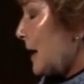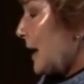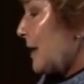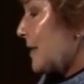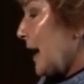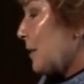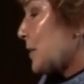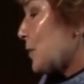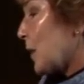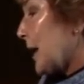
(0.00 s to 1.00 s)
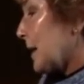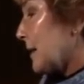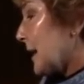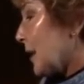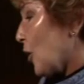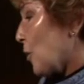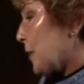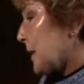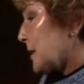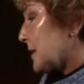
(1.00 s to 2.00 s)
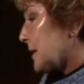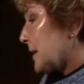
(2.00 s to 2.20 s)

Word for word: And that was when they opened